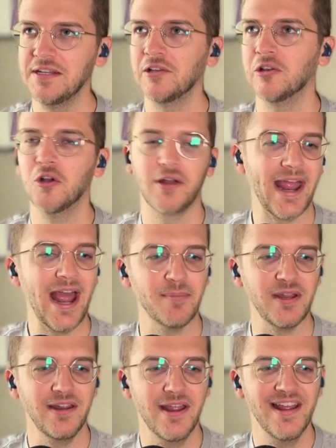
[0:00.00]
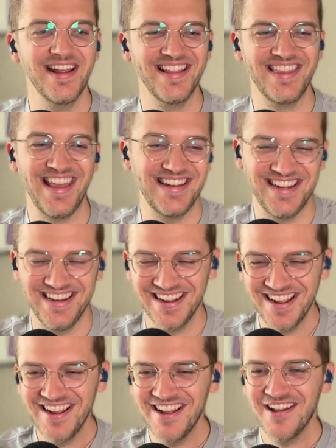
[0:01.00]
didn't look happy.
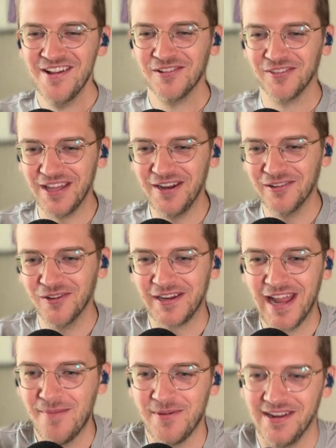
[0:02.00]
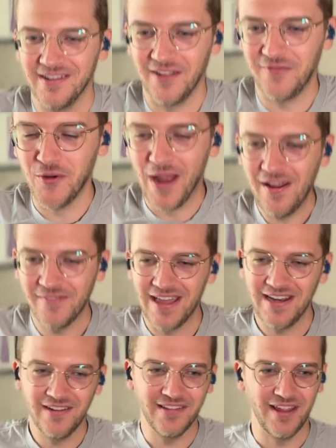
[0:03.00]
they didn't look happy. And if you have
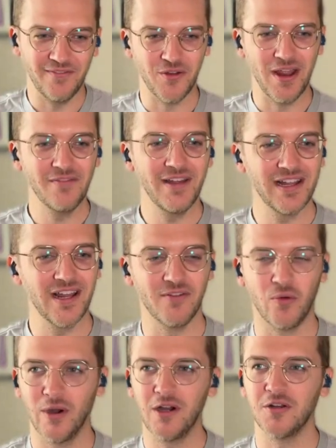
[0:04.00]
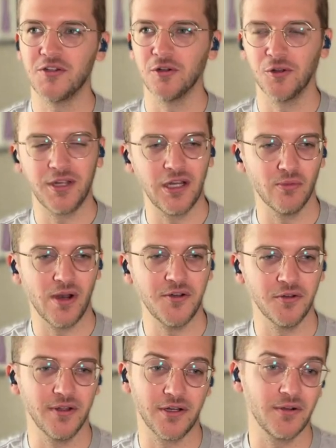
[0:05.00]
that kind of awareness, you're looking
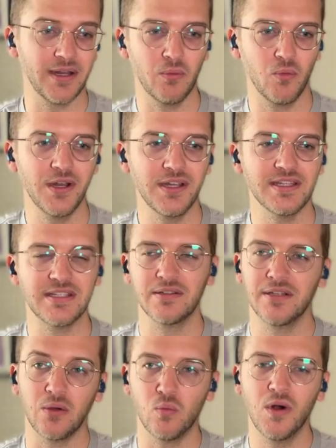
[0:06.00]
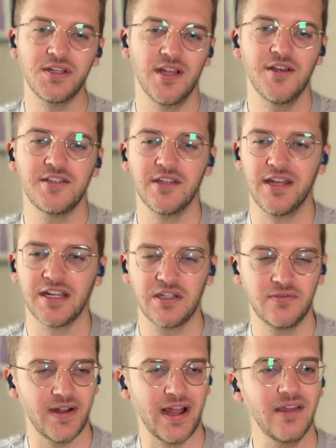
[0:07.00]
around, and you're like, okay, what does the
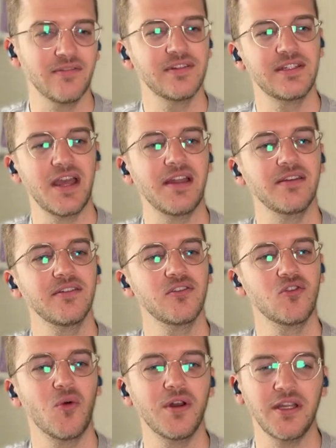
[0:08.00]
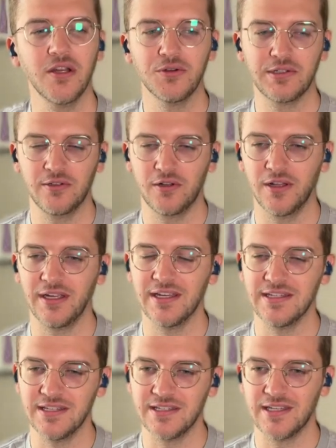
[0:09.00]
next 5, 10, 20 years look
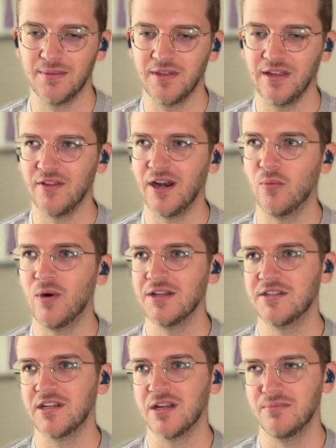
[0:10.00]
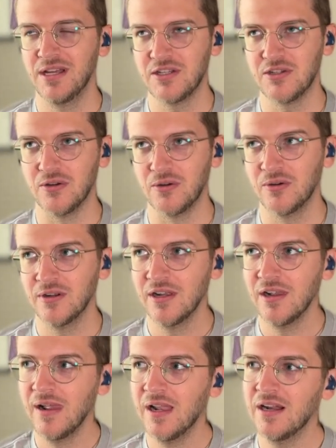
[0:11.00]
like? Is this something that I want to commit to?
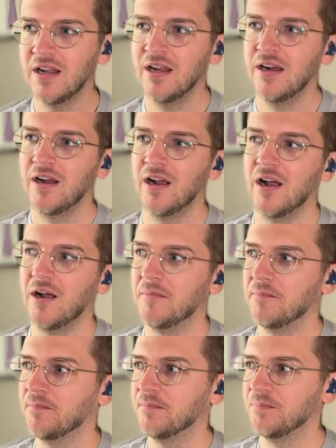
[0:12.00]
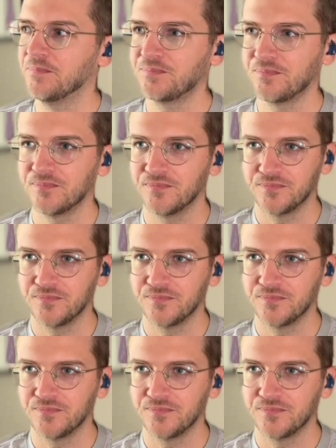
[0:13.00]
And